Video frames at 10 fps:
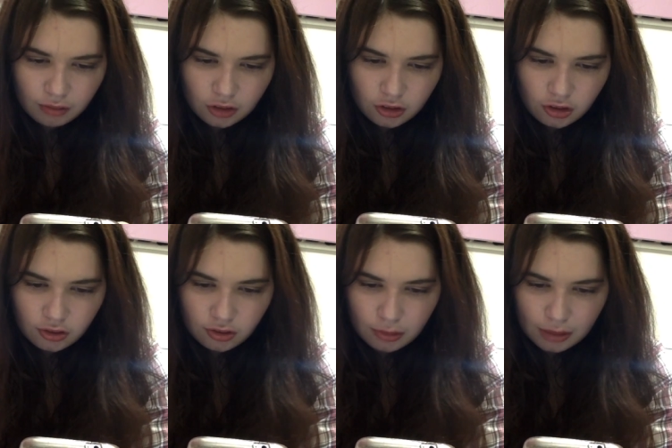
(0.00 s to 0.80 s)
what did you
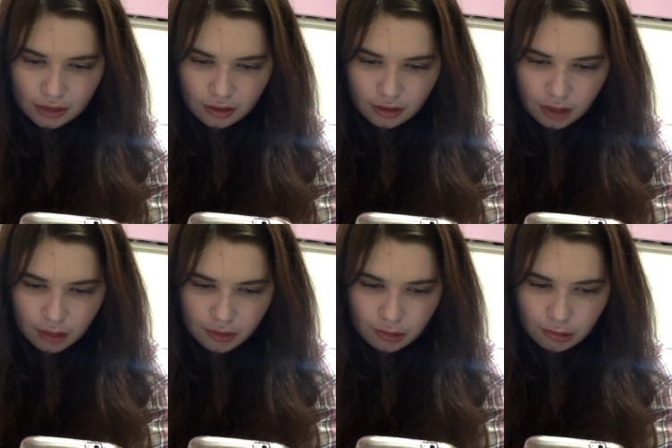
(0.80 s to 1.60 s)
used to wear that you thought
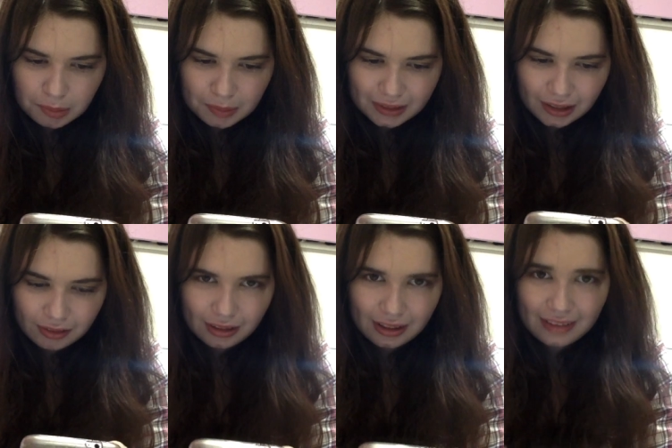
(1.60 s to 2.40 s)
was cool but now you
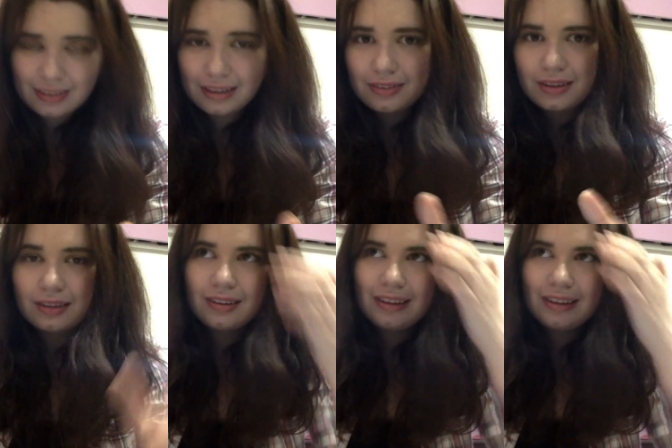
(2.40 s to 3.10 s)
realize it isn't?